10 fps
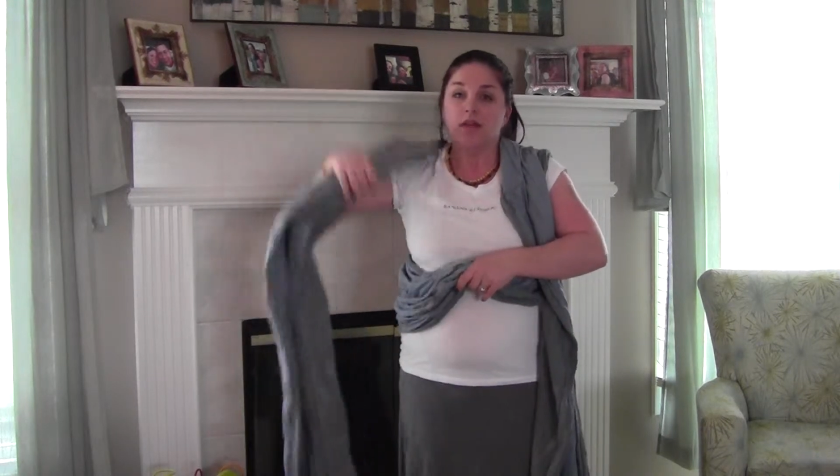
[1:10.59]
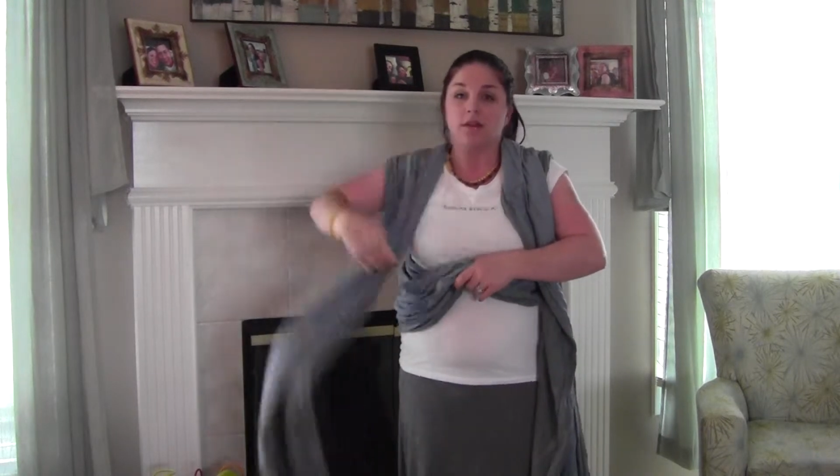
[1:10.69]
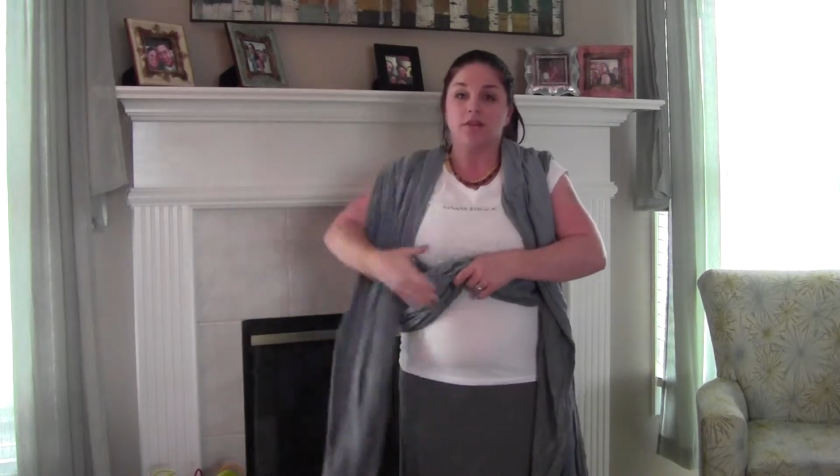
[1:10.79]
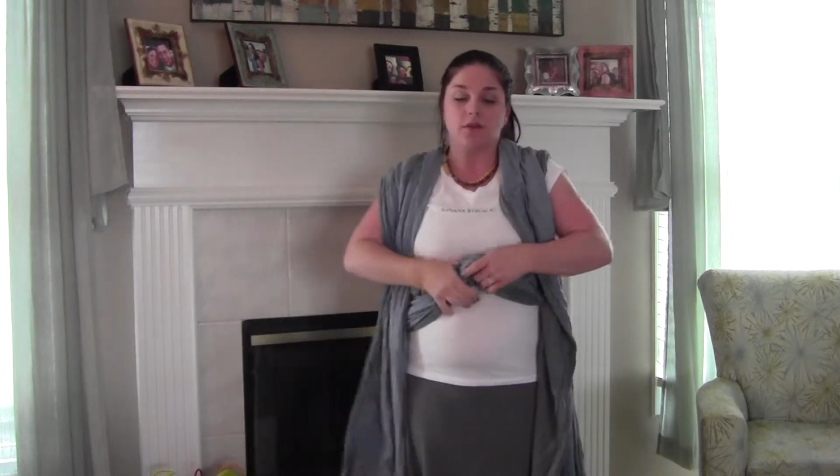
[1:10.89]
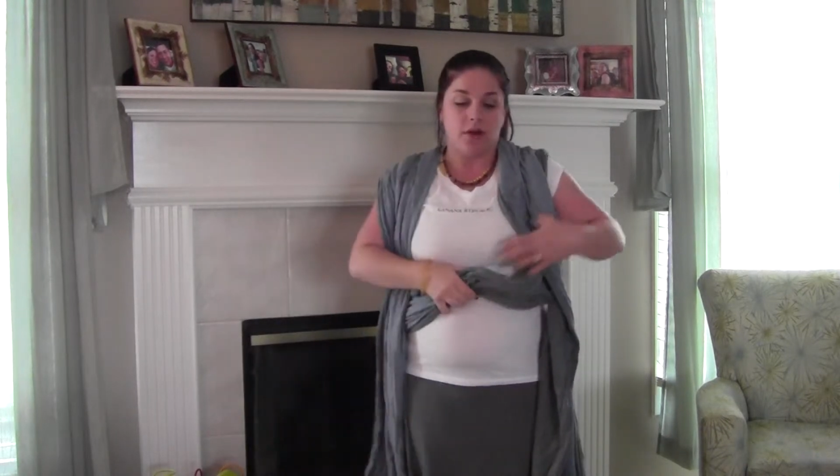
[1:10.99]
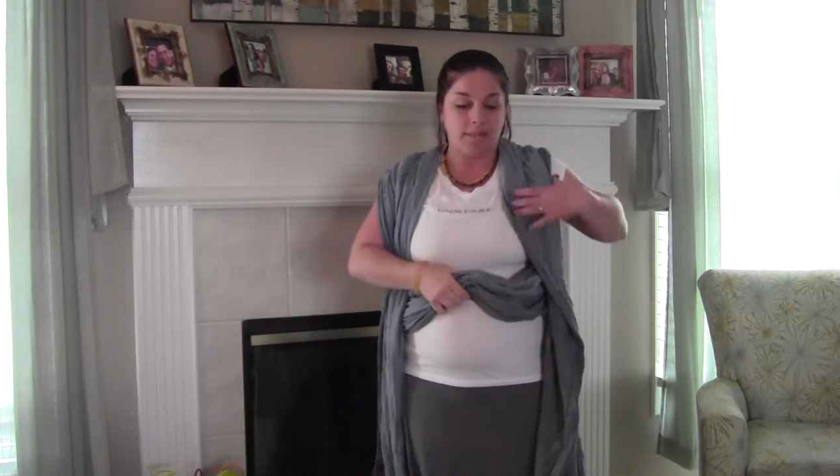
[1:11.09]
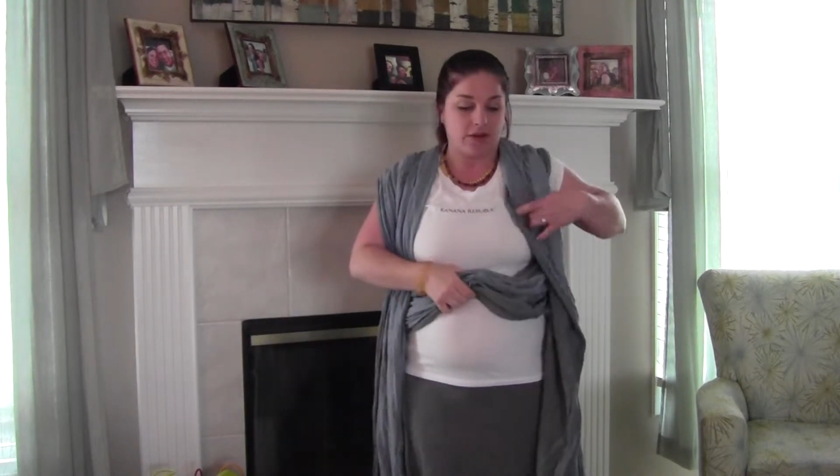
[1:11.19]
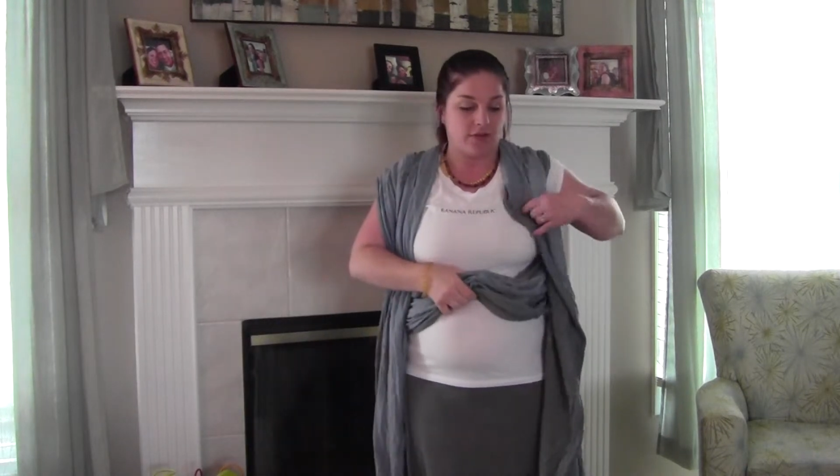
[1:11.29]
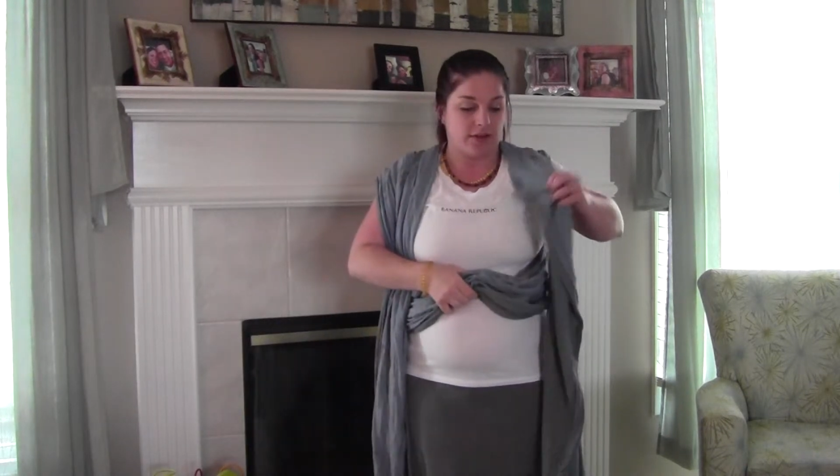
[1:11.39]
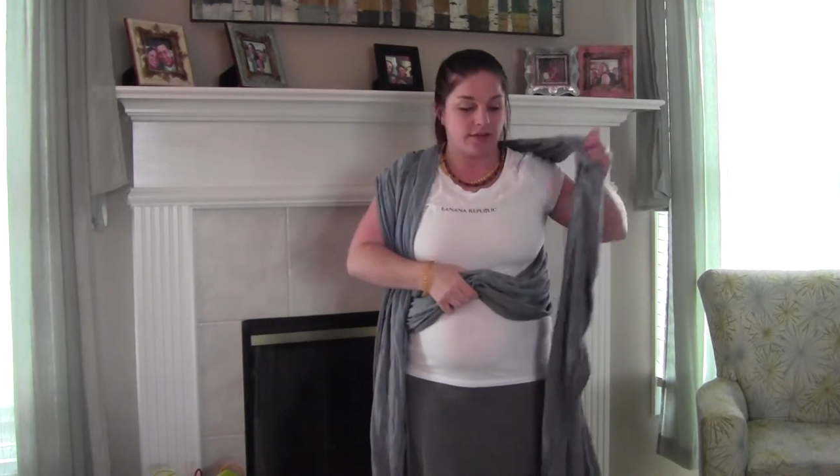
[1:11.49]
So I'm
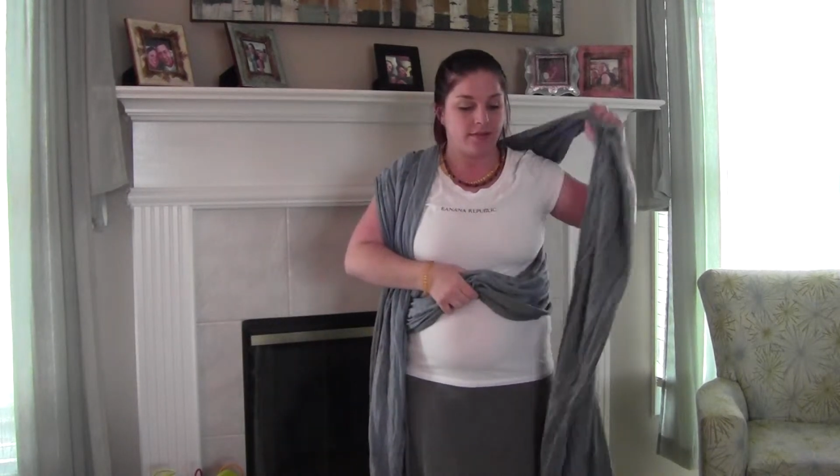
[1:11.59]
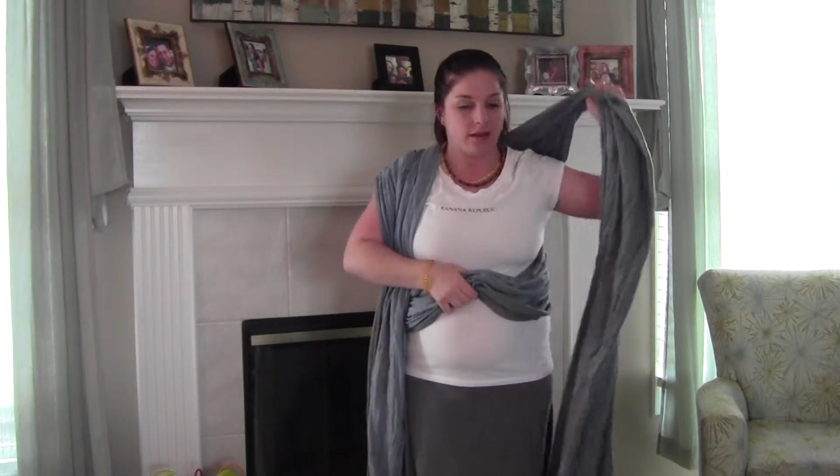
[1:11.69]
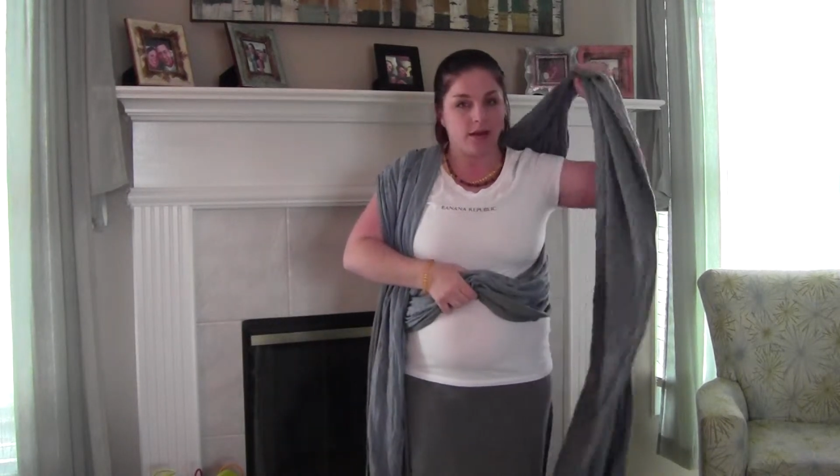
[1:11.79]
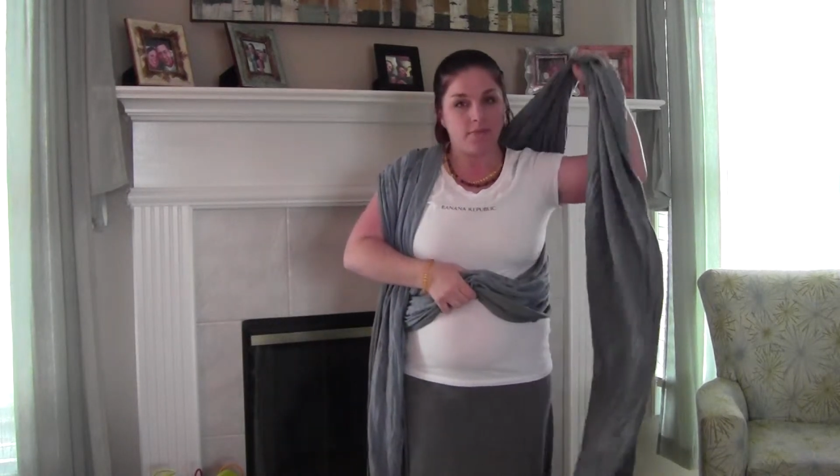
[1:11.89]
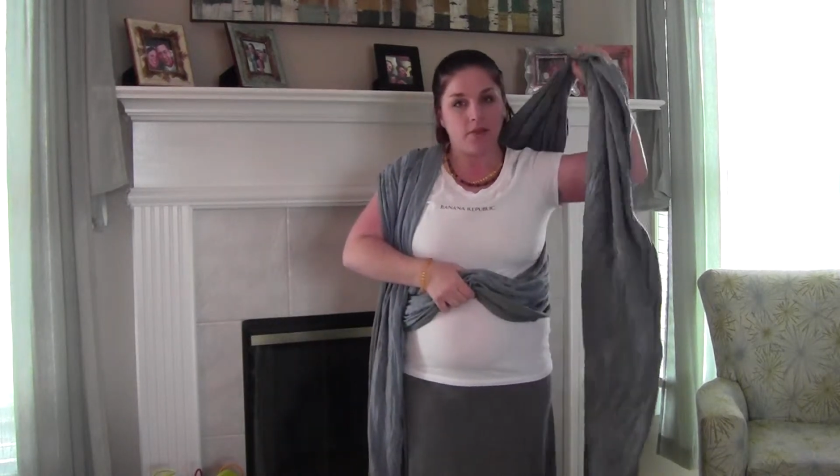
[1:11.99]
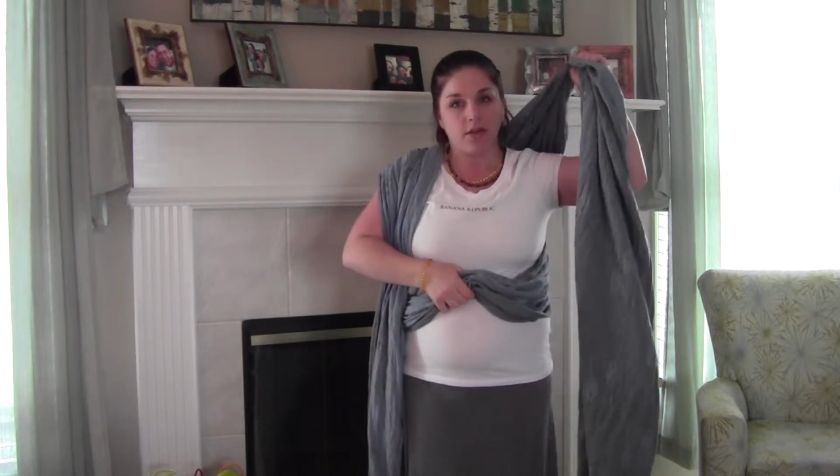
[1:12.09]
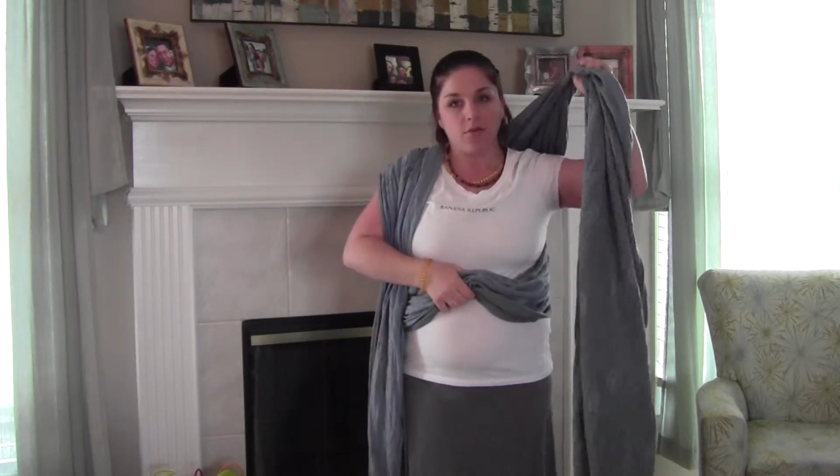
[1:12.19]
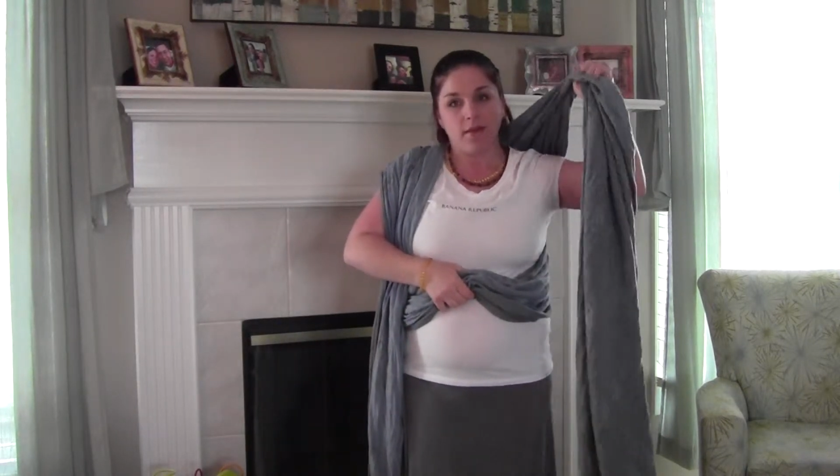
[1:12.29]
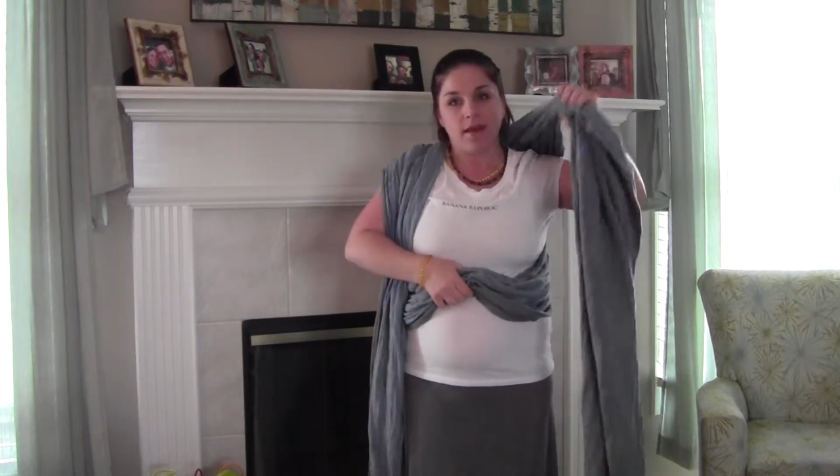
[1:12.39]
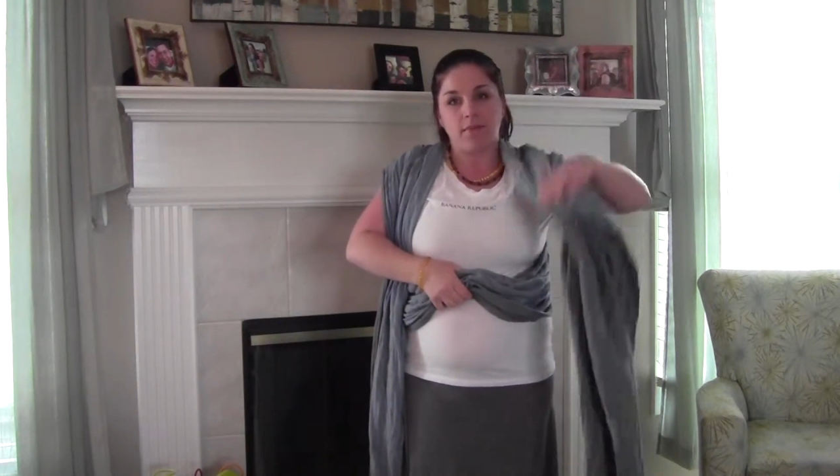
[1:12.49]
actually going to snug up a little
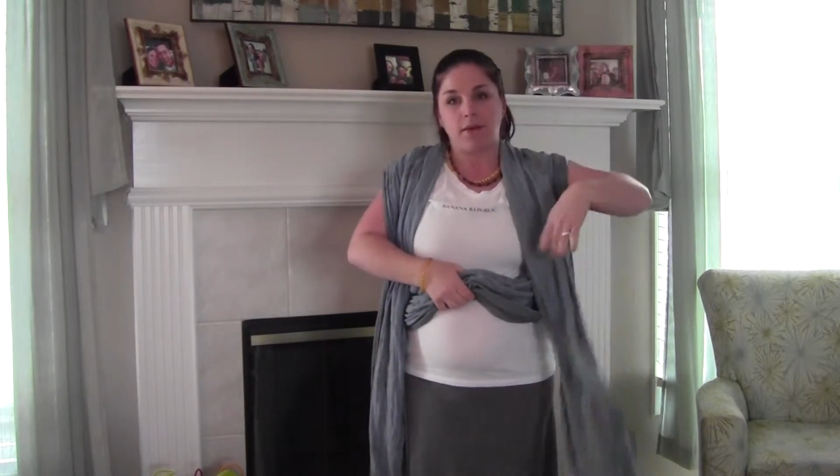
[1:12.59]
bit by